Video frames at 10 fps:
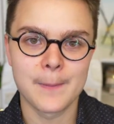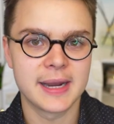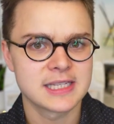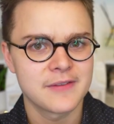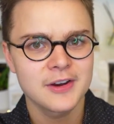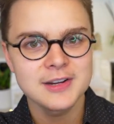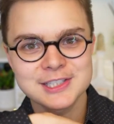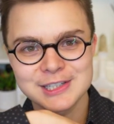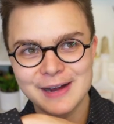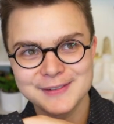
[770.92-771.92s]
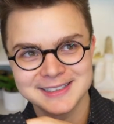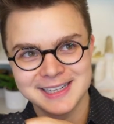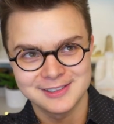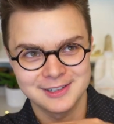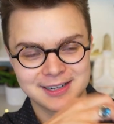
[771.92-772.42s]
but it's a very soft
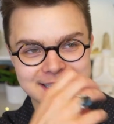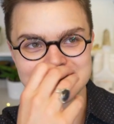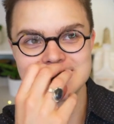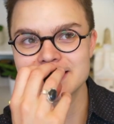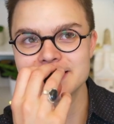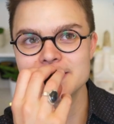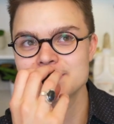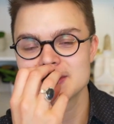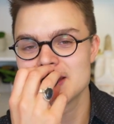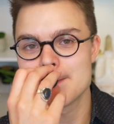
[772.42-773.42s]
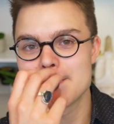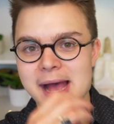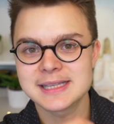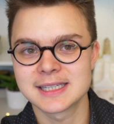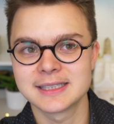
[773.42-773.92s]
leather. It's nothing
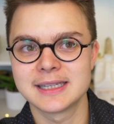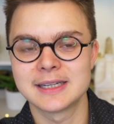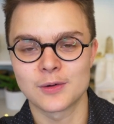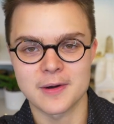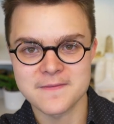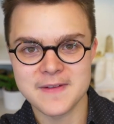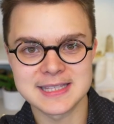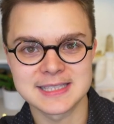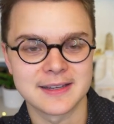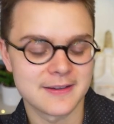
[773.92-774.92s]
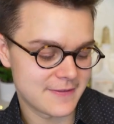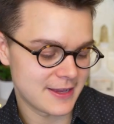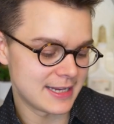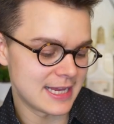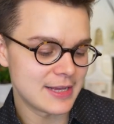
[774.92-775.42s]
masculine or offensive
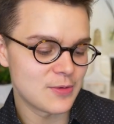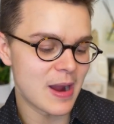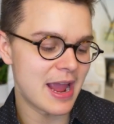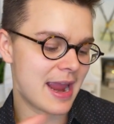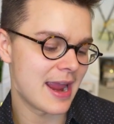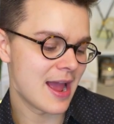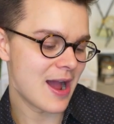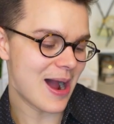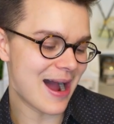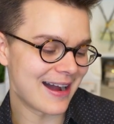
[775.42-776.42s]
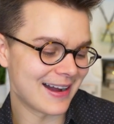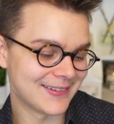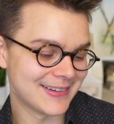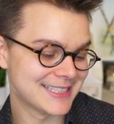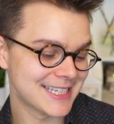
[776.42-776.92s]
in any way.
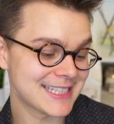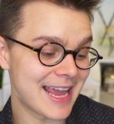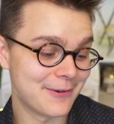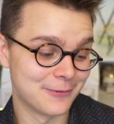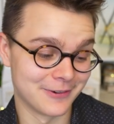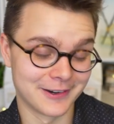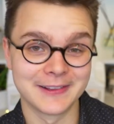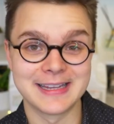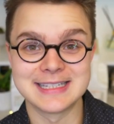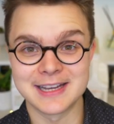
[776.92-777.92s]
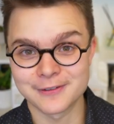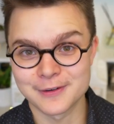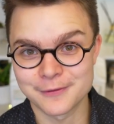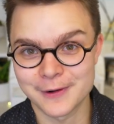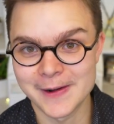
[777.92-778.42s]
Um, it's just a really
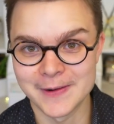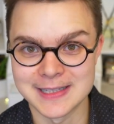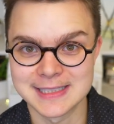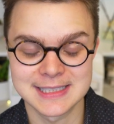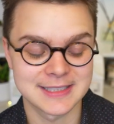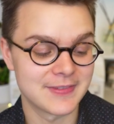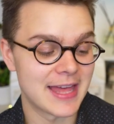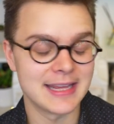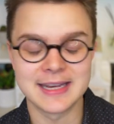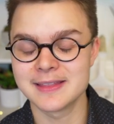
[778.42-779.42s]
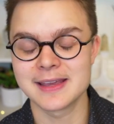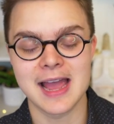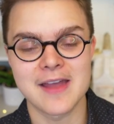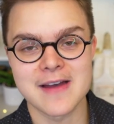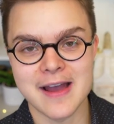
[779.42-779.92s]
different fragrance than anything
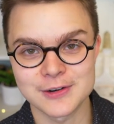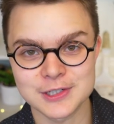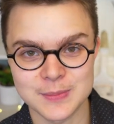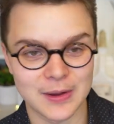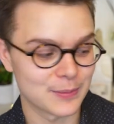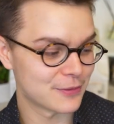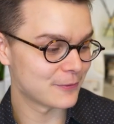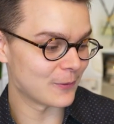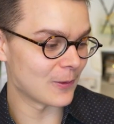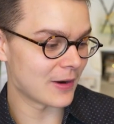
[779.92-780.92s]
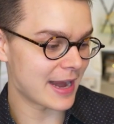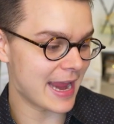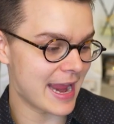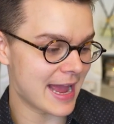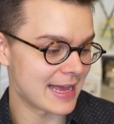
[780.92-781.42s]
I've ever smelled before.
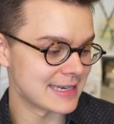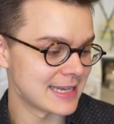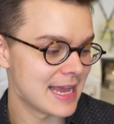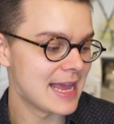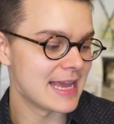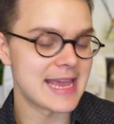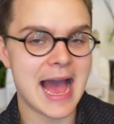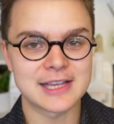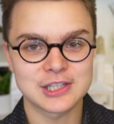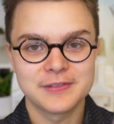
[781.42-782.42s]
And yeah, so